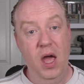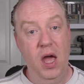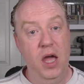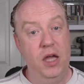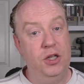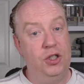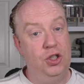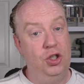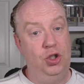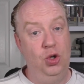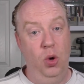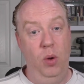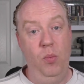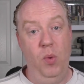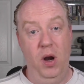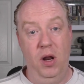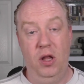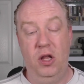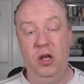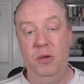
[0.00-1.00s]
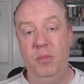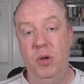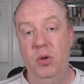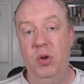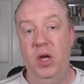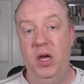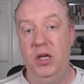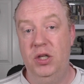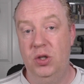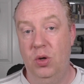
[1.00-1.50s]
is to join one of the
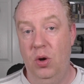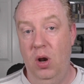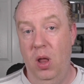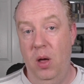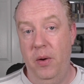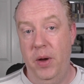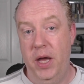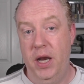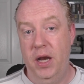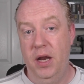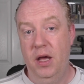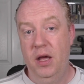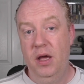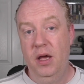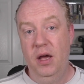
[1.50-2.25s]
communities online.